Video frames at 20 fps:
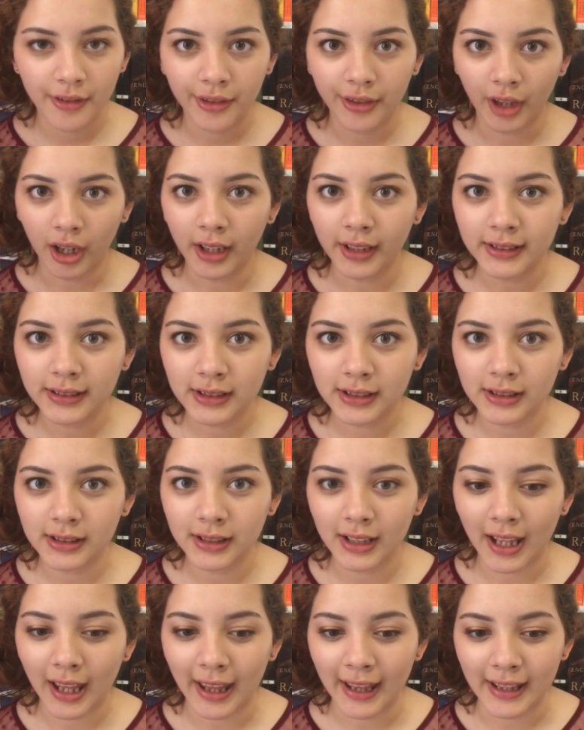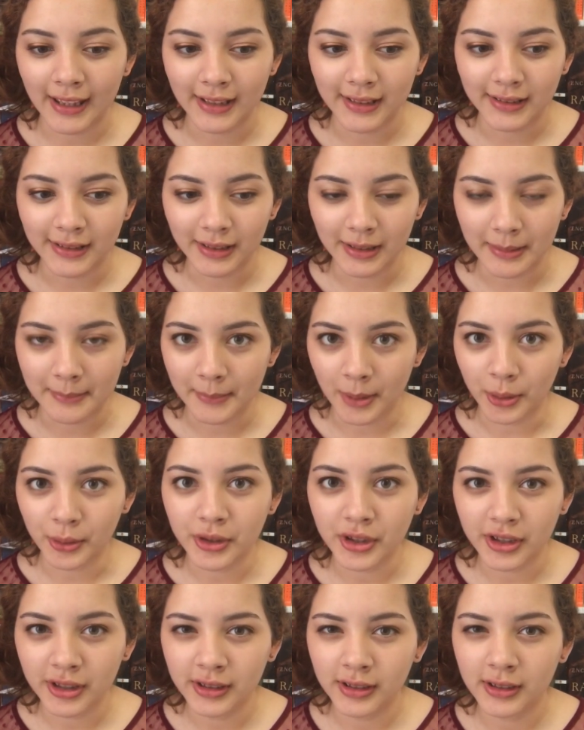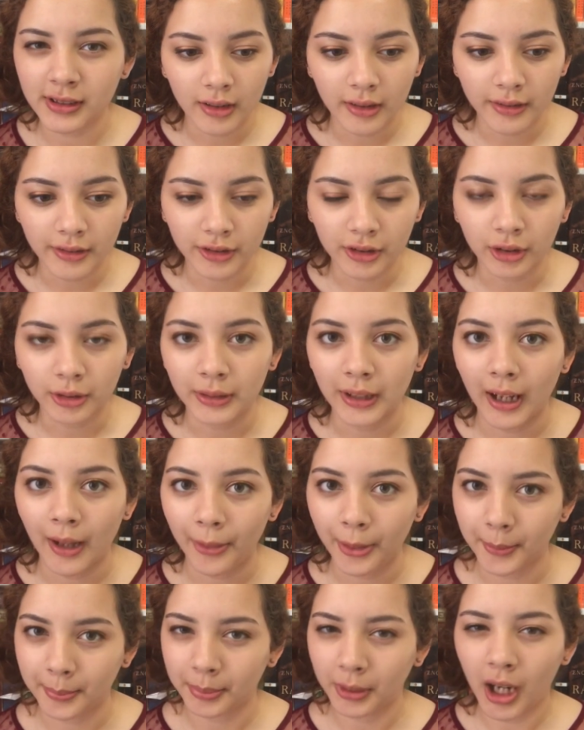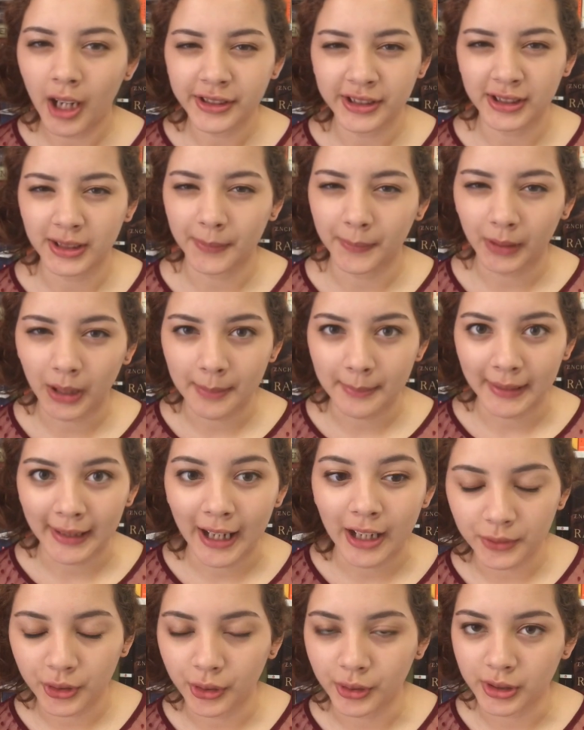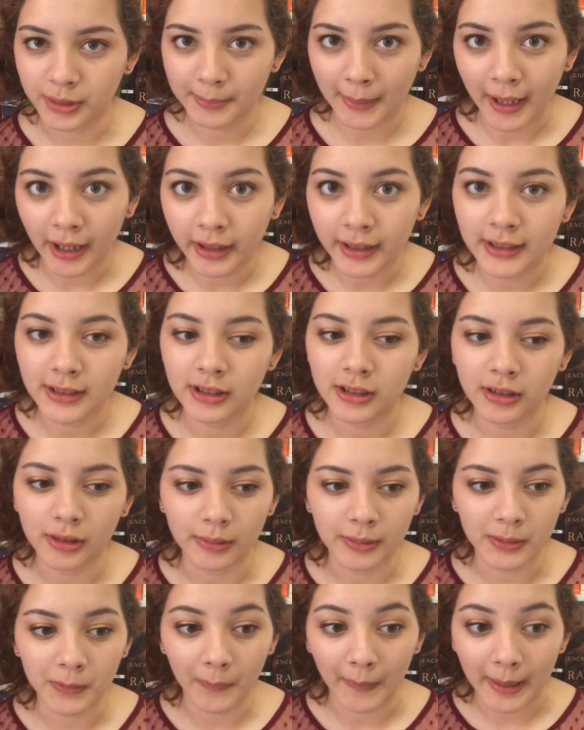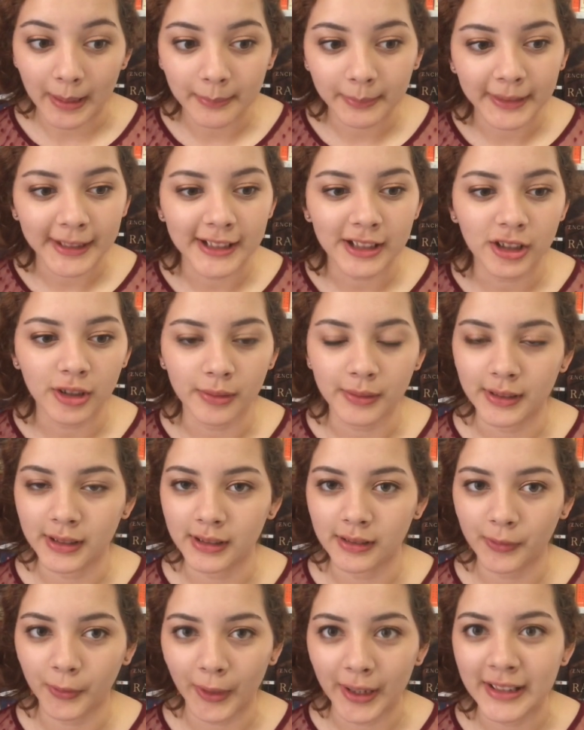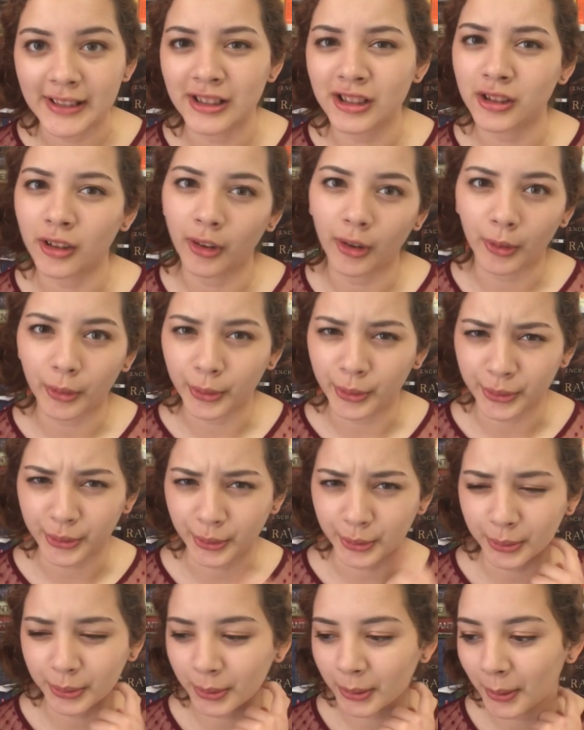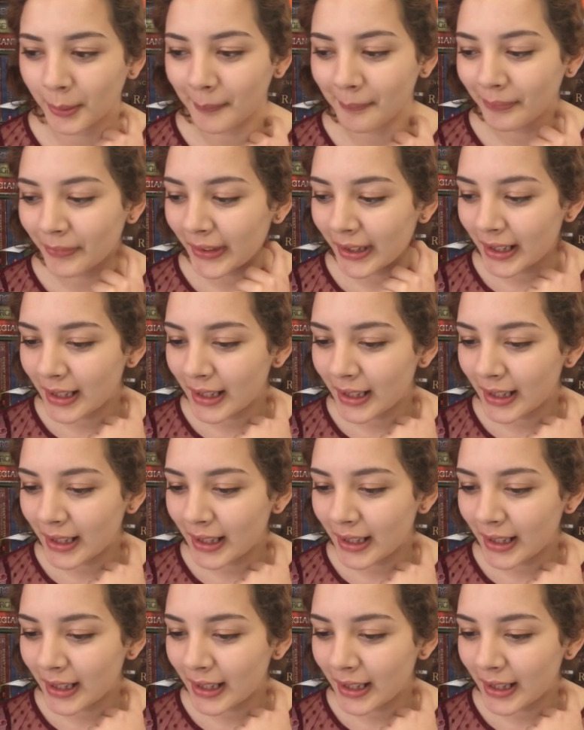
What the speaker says: thoughts and emotions throughout the process of coming out to his parents, to his family, to his friends, to the whole school.